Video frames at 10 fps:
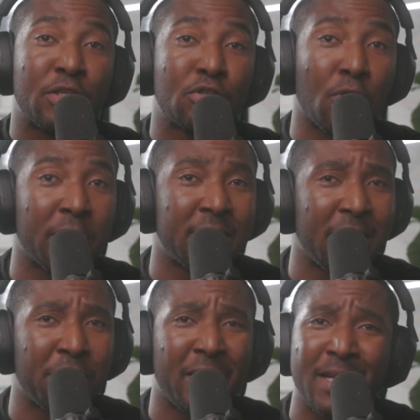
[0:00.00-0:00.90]
stories in
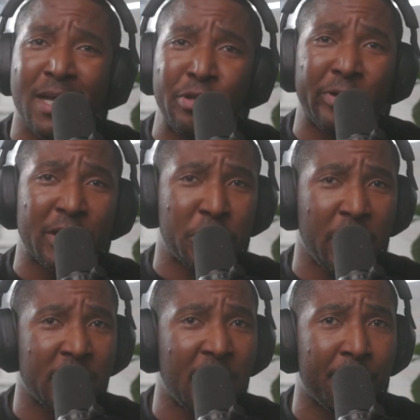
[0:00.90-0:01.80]
your head that you can
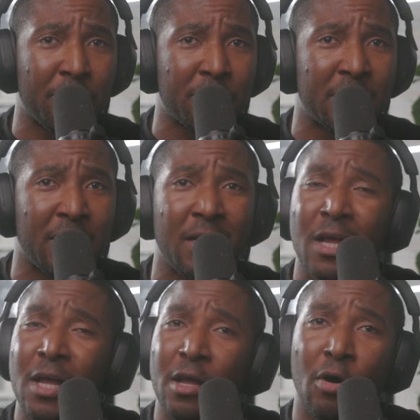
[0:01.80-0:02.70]
change that person,
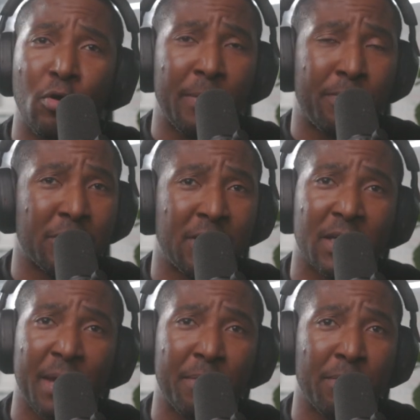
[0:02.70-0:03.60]
or the person
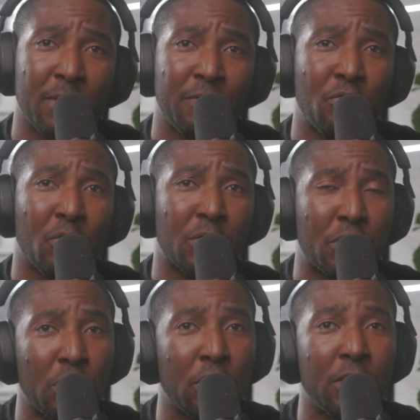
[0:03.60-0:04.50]
capable of doing
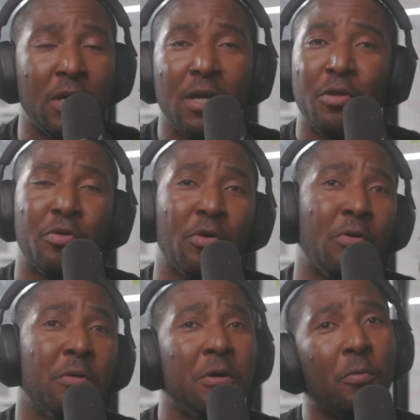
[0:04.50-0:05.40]
good. We
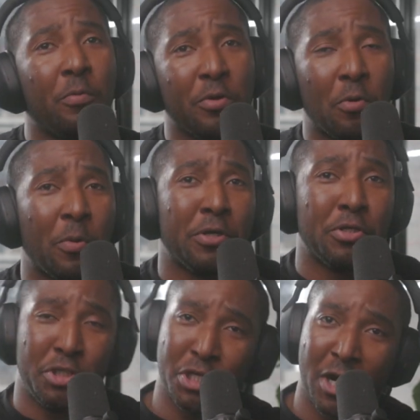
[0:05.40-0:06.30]
don't want to
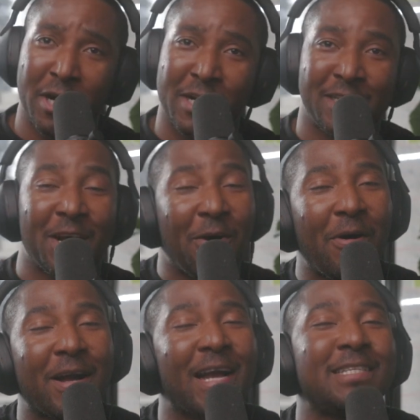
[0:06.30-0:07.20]
judge. All
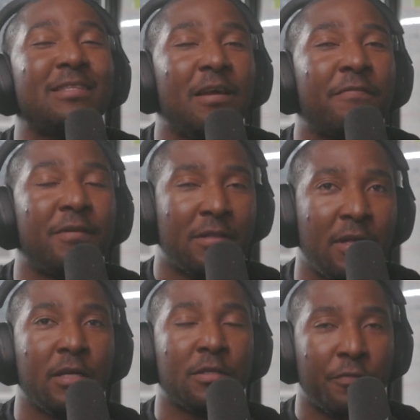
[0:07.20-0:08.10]
kinds of different
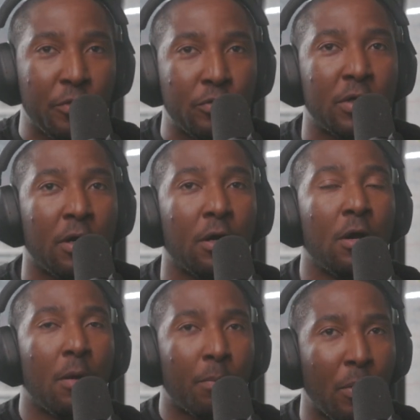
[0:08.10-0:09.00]
things for you to
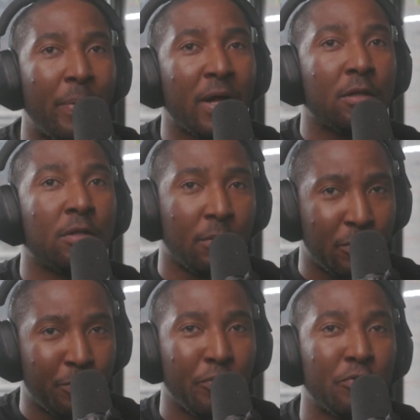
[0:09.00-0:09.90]
propel,
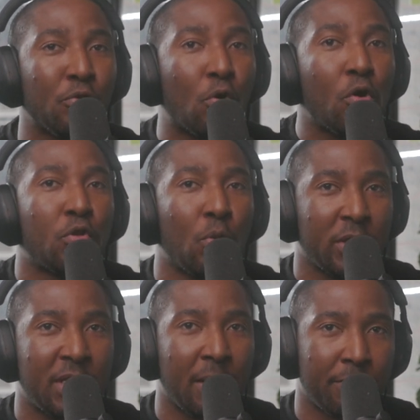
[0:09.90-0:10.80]
for you to go towards
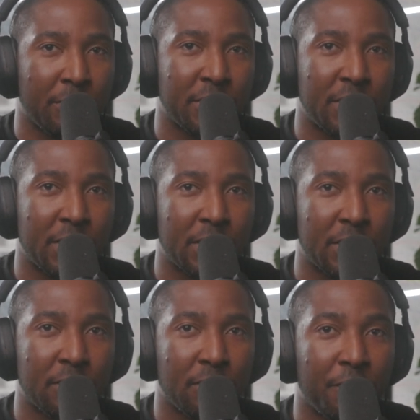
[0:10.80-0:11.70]
that person,
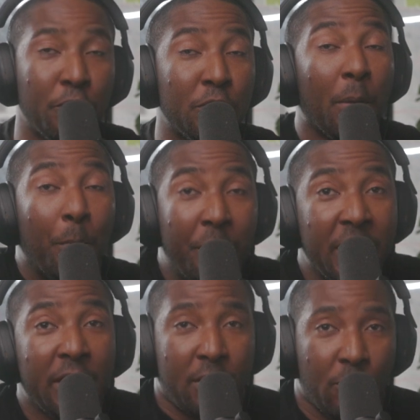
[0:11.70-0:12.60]
for you to
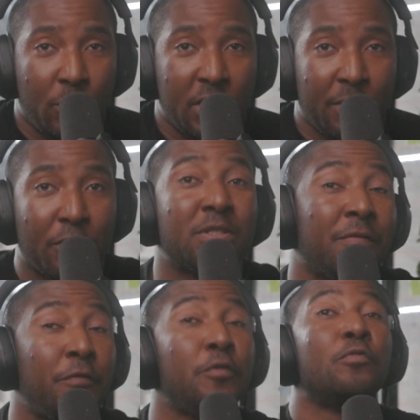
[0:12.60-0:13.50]
be with the person,
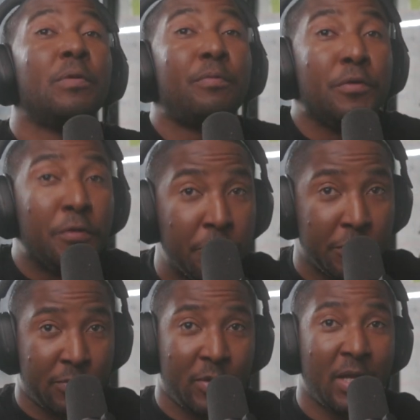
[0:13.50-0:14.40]
for you to
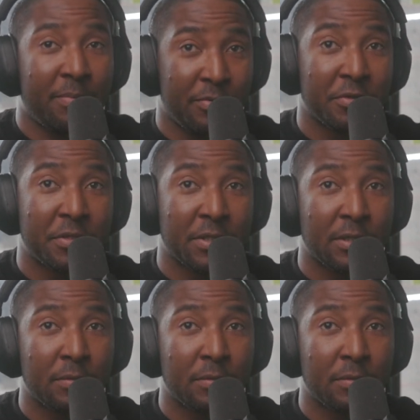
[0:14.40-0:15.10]
reproduce with that person.